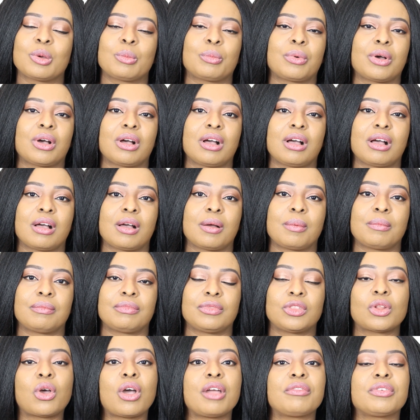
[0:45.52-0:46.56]
But
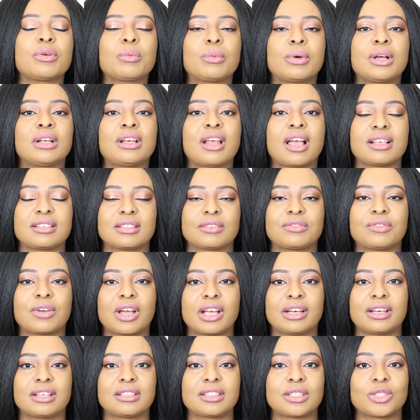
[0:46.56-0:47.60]
not everyone has the
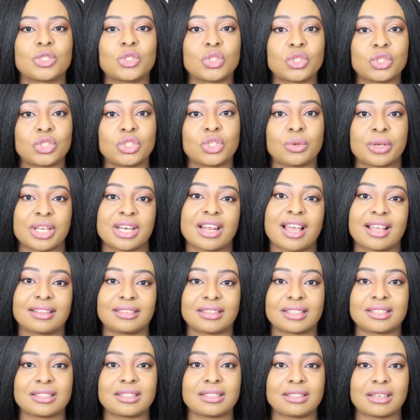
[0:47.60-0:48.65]
finances to do it
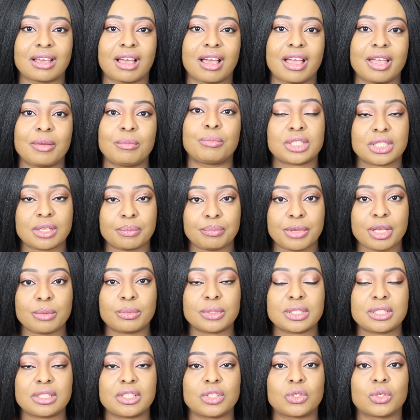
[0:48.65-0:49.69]
at this time. Some
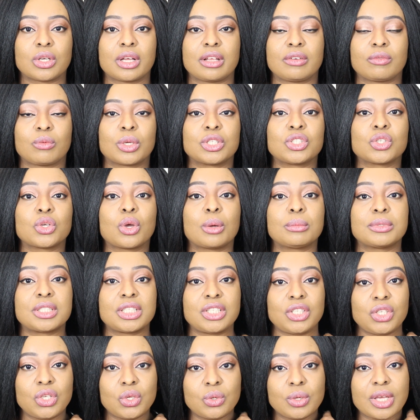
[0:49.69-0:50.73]
people still kind of want to come to
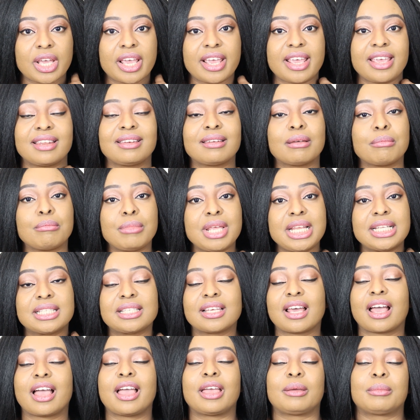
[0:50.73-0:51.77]
the UK in the meantime
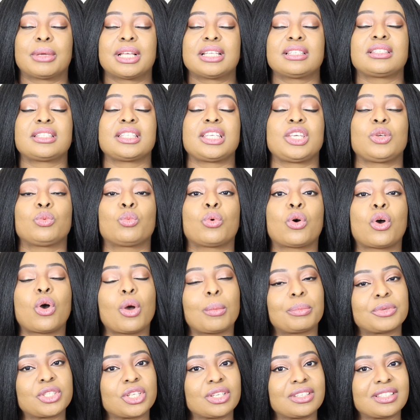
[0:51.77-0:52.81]
and see what
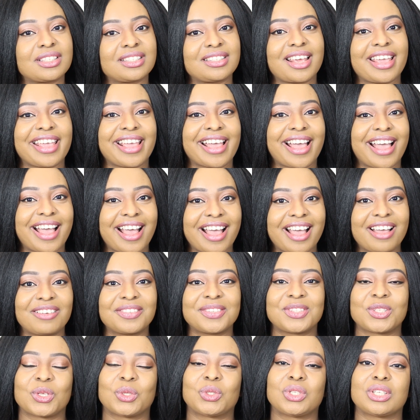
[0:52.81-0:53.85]
options they have.
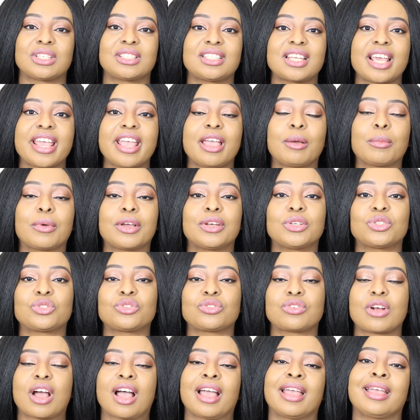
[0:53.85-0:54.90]
So today I'm going to
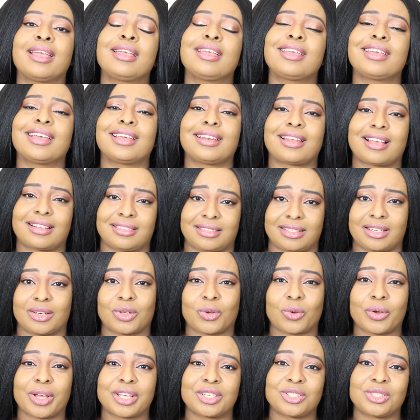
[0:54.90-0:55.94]
try and answer the
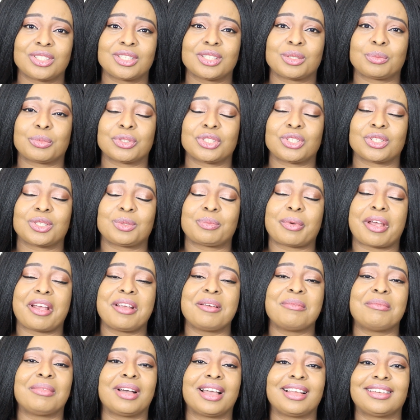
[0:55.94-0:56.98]
questions, but just bear
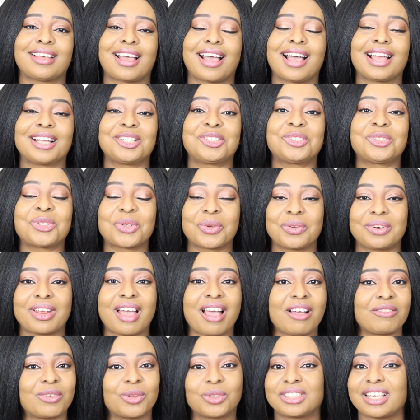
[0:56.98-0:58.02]
in mind that I don't
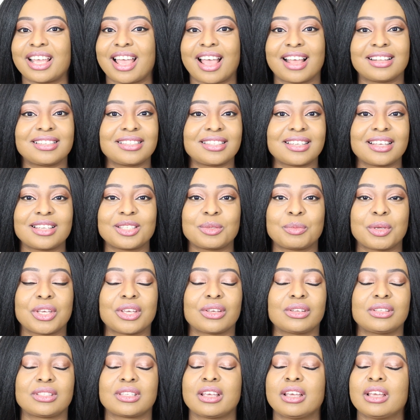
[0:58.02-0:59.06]
have all the answers
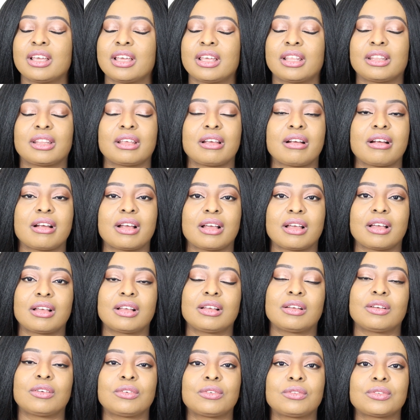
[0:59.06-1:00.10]
because there are
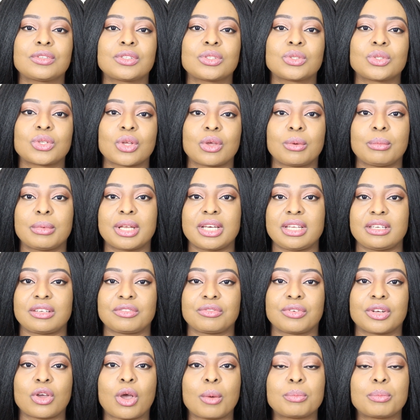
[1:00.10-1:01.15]
so many different